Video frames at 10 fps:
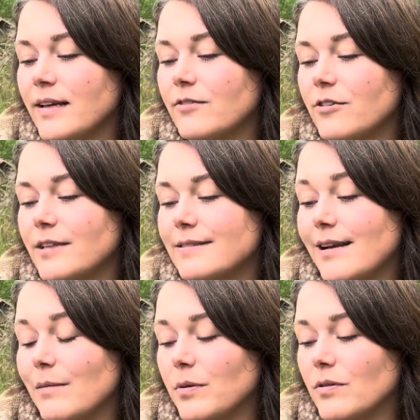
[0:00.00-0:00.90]
For
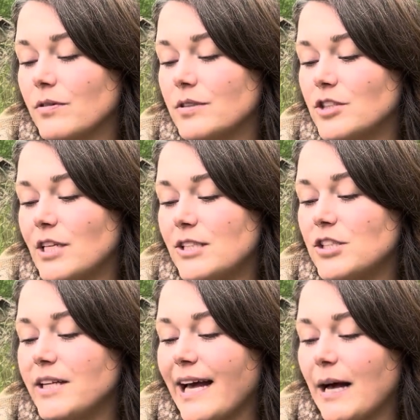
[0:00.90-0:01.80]
example,
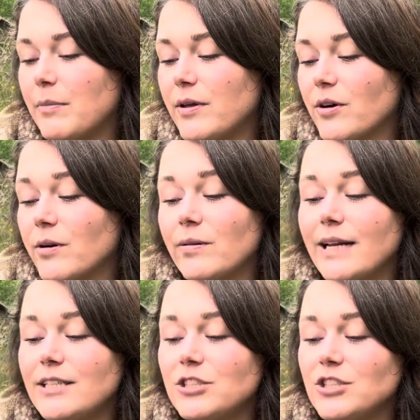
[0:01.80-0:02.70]
changing a habit or a
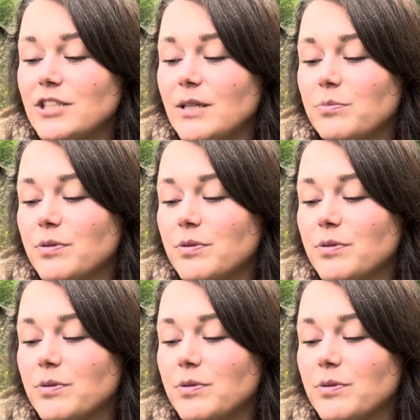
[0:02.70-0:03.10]
relationship.